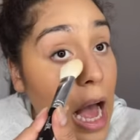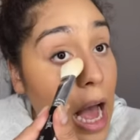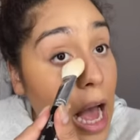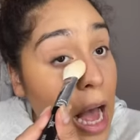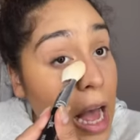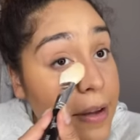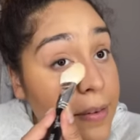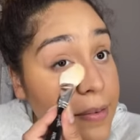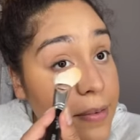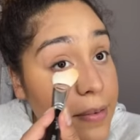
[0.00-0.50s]

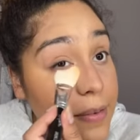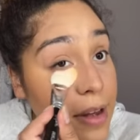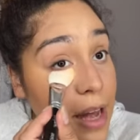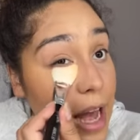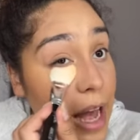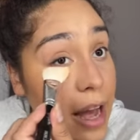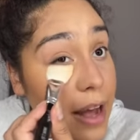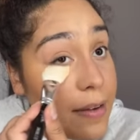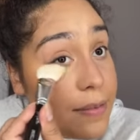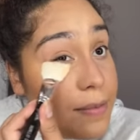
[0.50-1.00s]
I
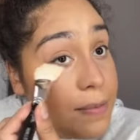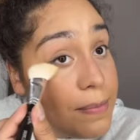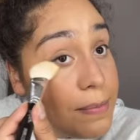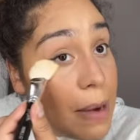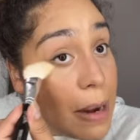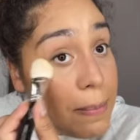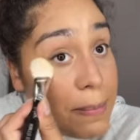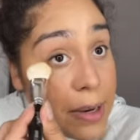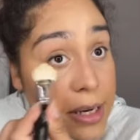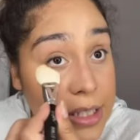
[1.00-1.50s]

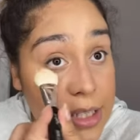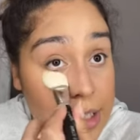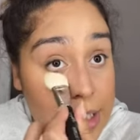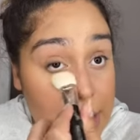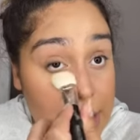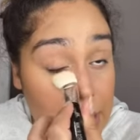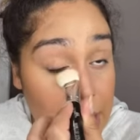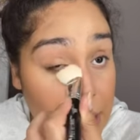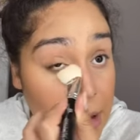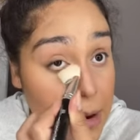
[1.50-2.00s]
have my
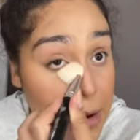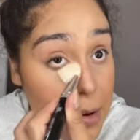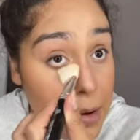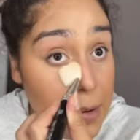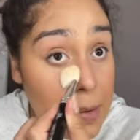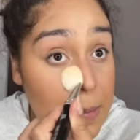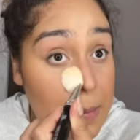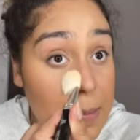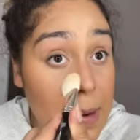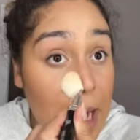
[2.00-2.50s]
brushes at
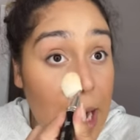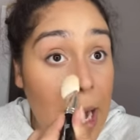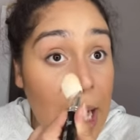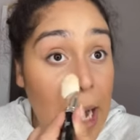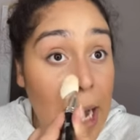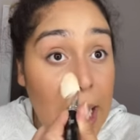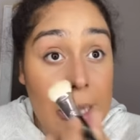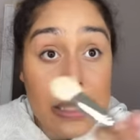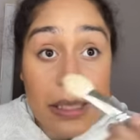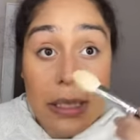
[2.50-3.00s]
home.
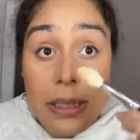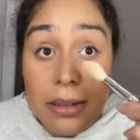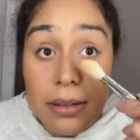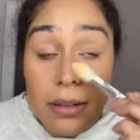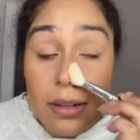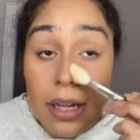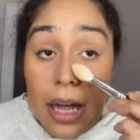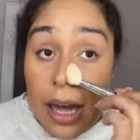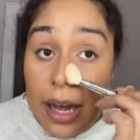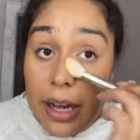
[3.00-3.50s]
I
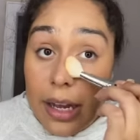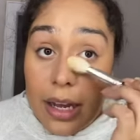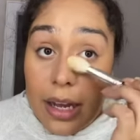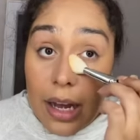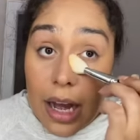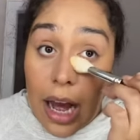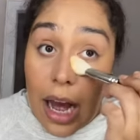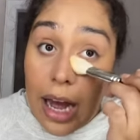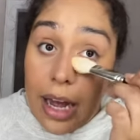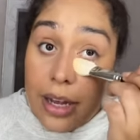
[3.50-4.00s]
like,
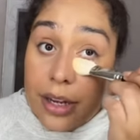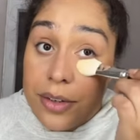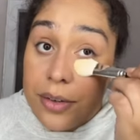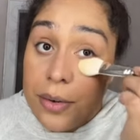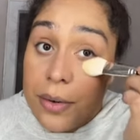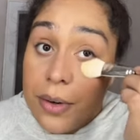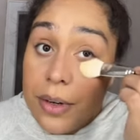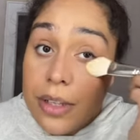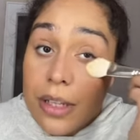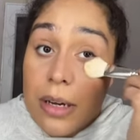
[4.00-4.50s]
I
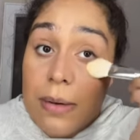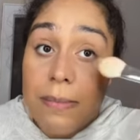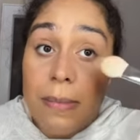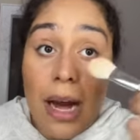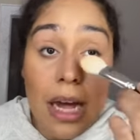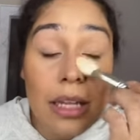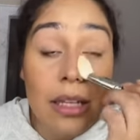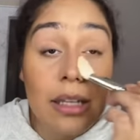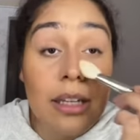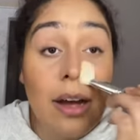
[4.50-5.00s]
adore
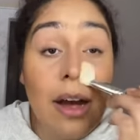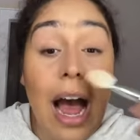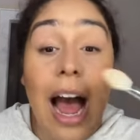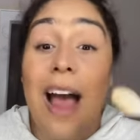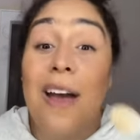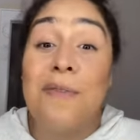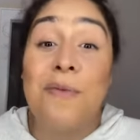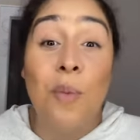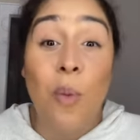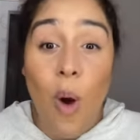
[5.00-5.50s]
them. I love,
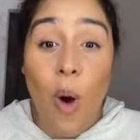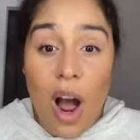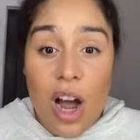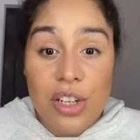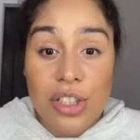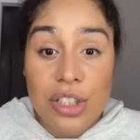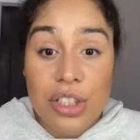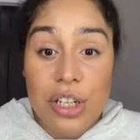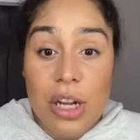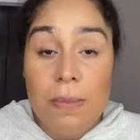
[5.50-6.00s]
I've
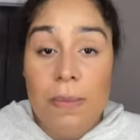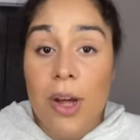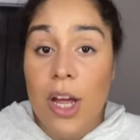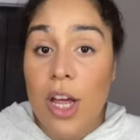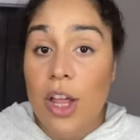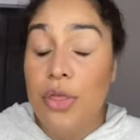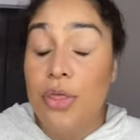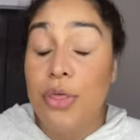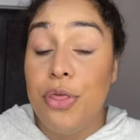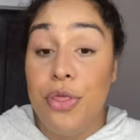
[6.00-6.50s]
washed them
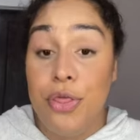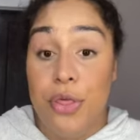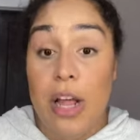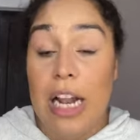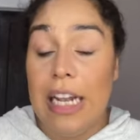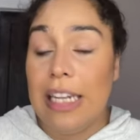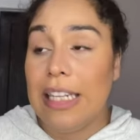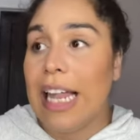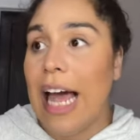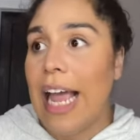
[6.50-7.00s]

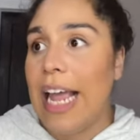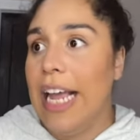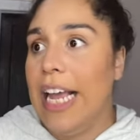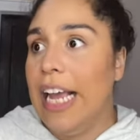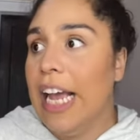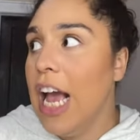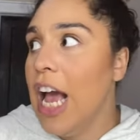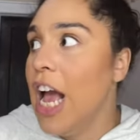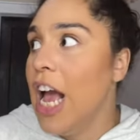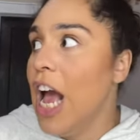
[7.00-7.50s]

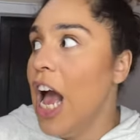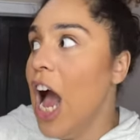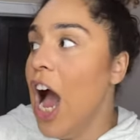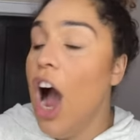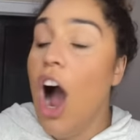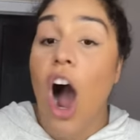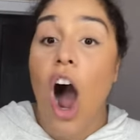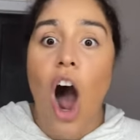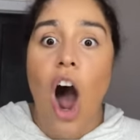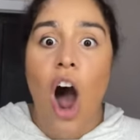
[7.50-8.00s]
like
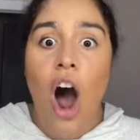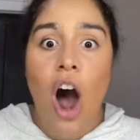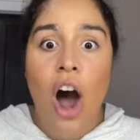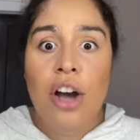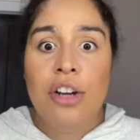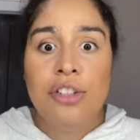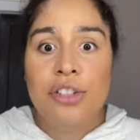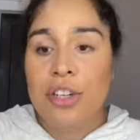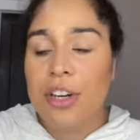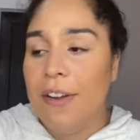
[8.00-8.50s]

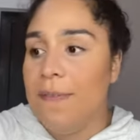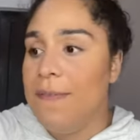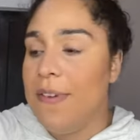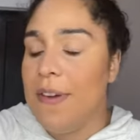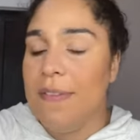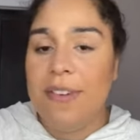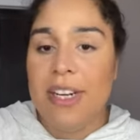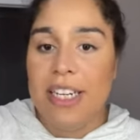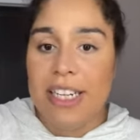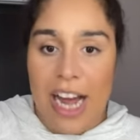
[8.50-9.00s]

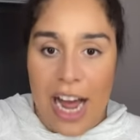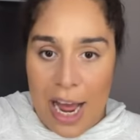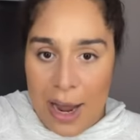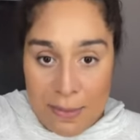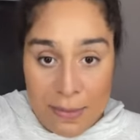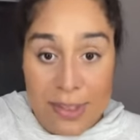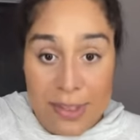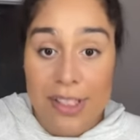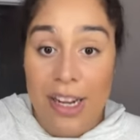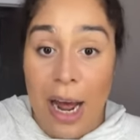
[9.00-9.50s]
150
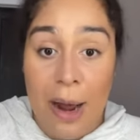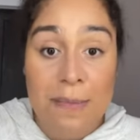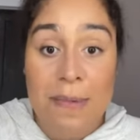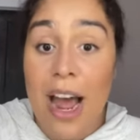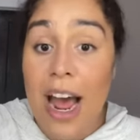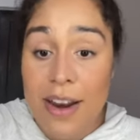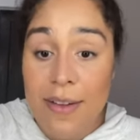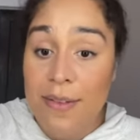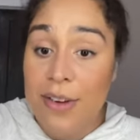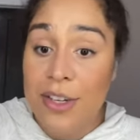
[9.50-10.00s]
times.
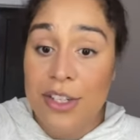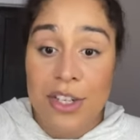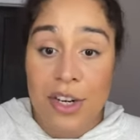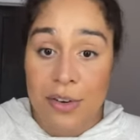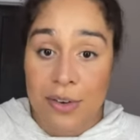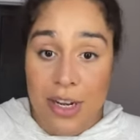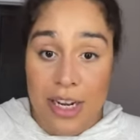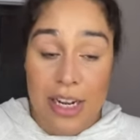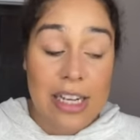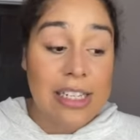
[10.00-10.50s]
I'm not even
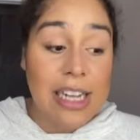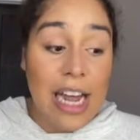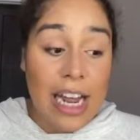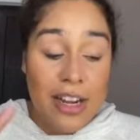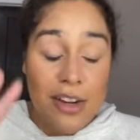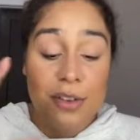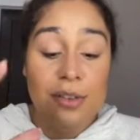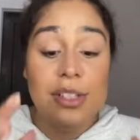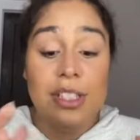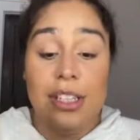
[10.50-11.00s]
joking because
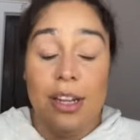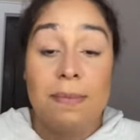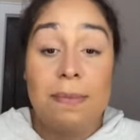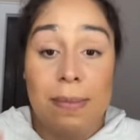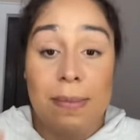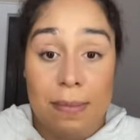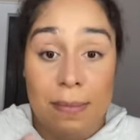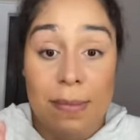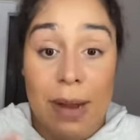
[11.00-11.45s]
I use them,